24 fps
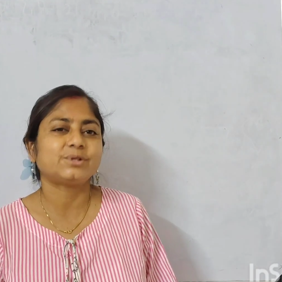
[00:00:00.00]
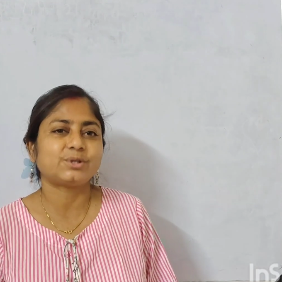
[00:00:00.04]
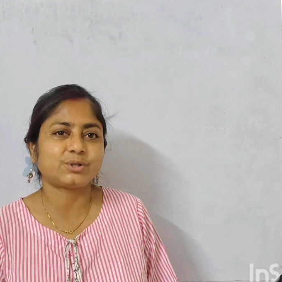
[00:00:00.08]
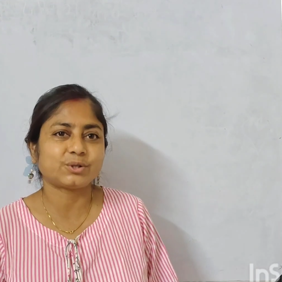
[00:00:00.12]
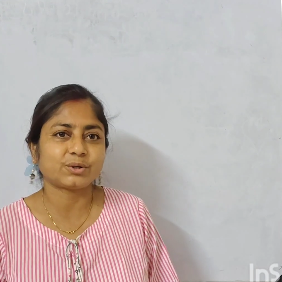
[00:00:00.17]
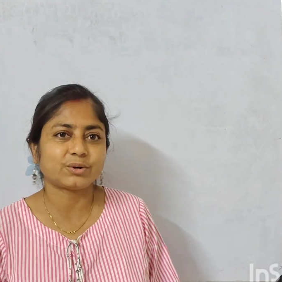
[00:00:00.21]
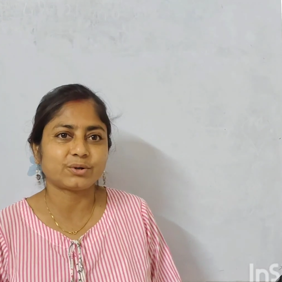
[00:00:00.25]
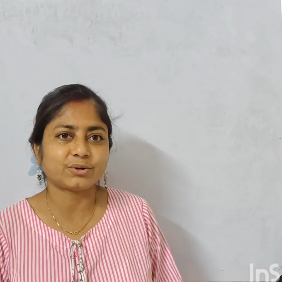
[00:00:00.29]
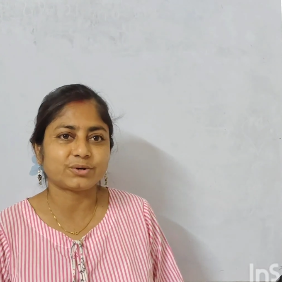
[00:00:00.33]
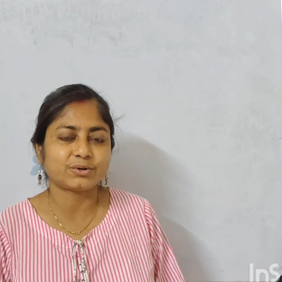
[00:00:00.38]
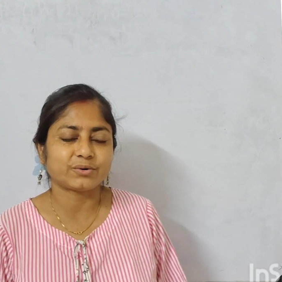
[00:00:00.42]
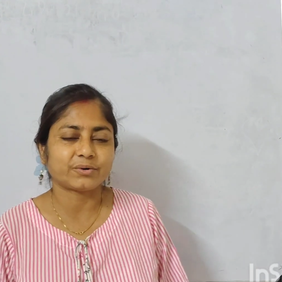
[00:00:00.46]

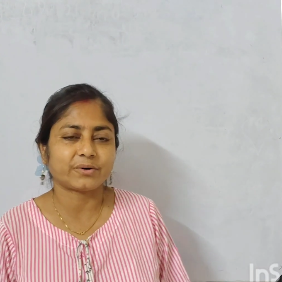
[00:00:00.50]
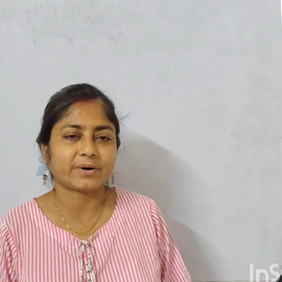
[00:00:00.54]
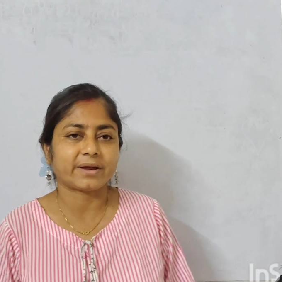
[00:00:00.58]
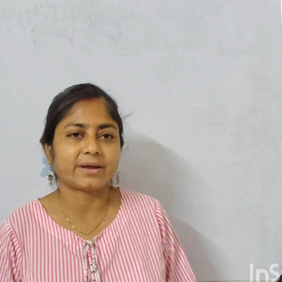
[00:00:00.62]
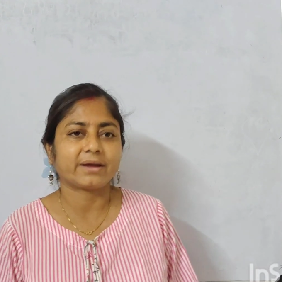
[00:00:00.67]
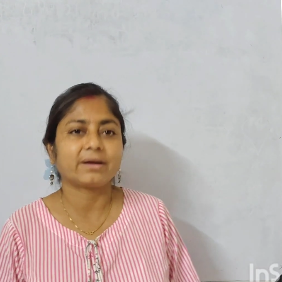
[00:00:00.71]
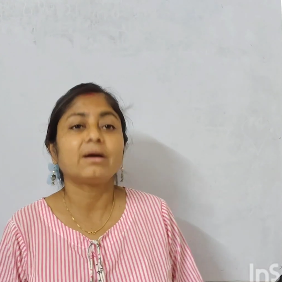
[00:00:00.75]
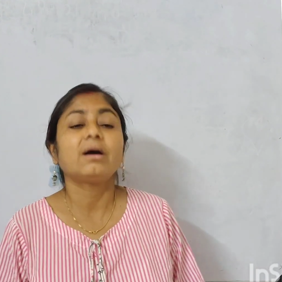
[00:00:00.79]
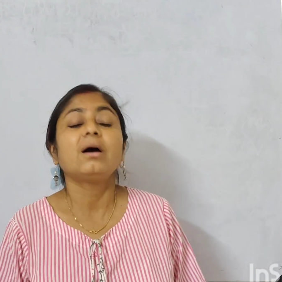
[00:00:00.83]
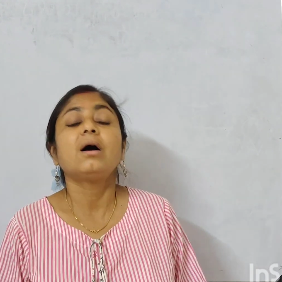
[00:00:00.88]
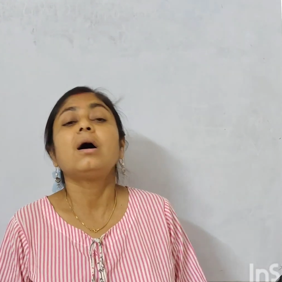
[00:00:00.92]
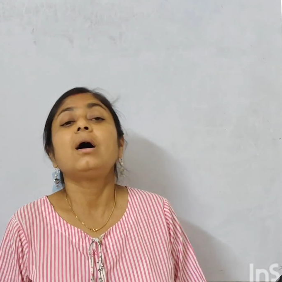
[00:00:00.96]
Don't worry.
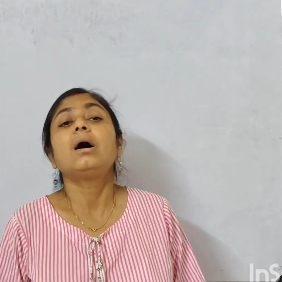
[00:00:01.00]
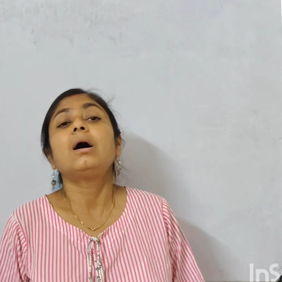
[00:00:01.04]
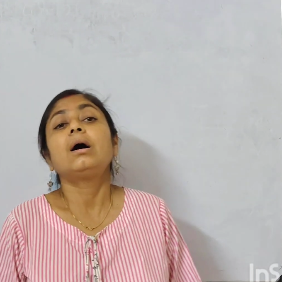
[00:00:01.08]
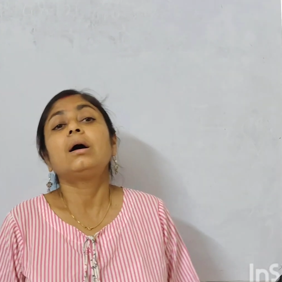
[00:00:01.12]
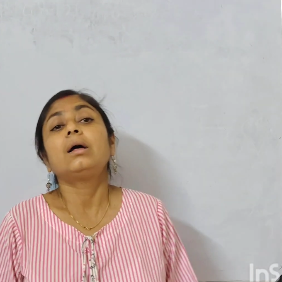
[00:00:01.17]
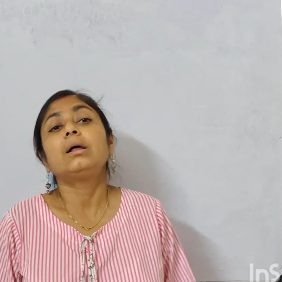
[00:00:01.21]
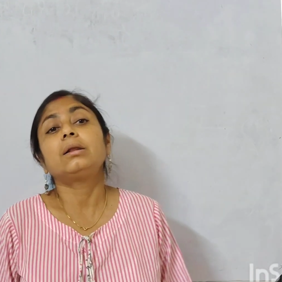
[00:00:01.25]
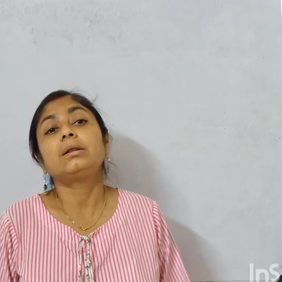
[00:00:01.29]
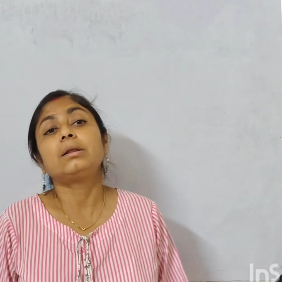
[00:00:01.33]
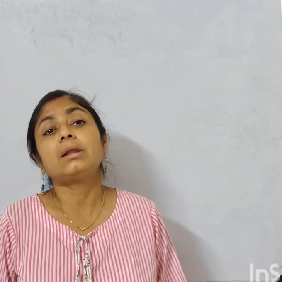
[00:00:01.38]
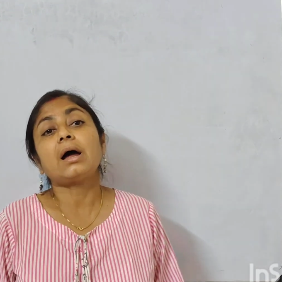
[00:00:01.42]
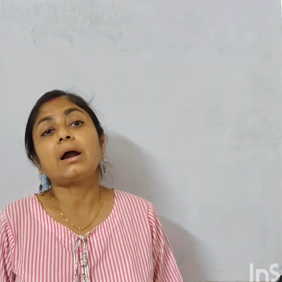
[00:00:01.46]

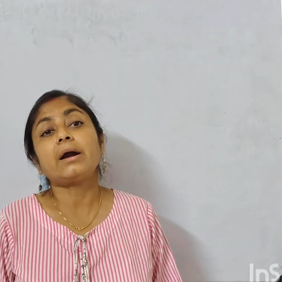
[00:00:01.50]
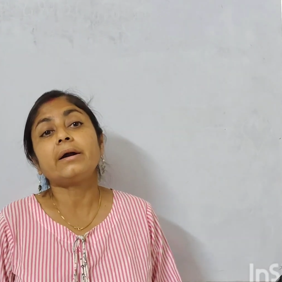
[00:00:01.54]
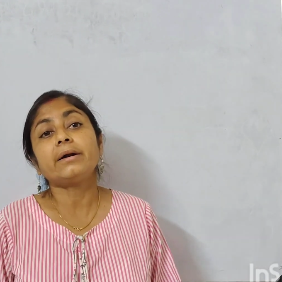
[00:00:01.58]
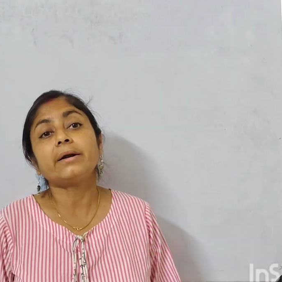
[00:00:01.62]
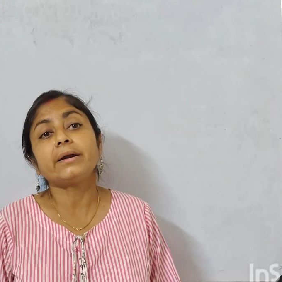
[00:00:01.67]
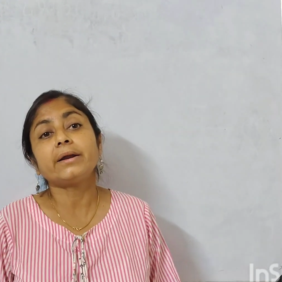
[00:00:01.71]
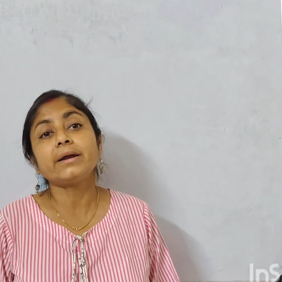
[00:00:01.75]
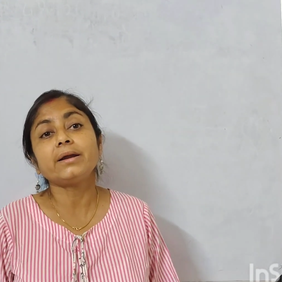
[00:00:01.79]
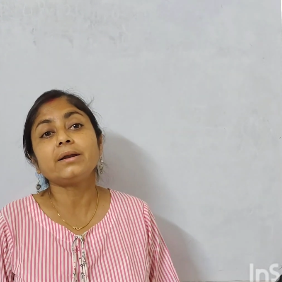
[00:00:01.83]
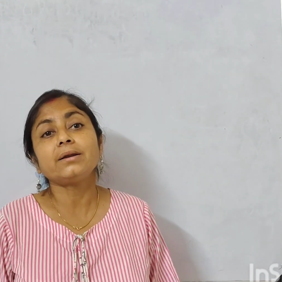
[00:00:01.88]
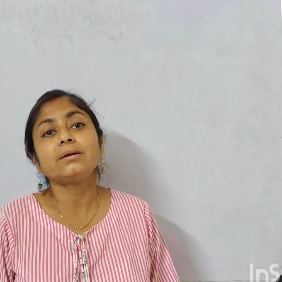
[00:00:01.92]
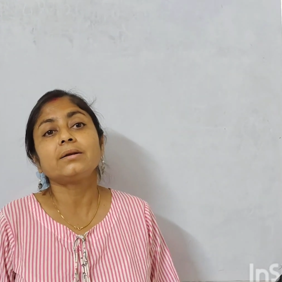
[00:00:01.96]

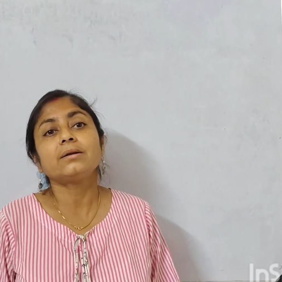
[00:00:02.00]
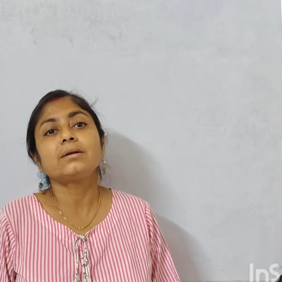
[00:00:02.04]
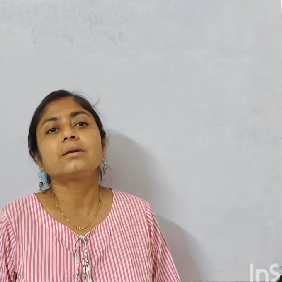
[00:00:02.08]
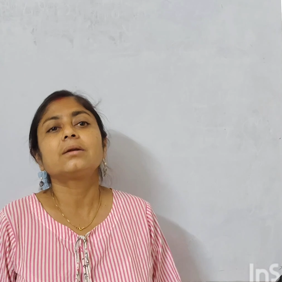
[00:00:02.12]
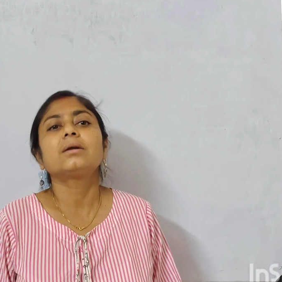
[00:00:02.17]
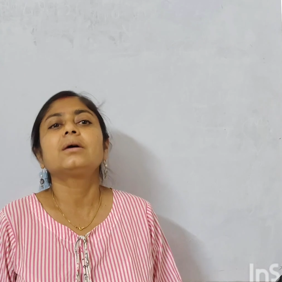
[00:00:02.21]
Learn it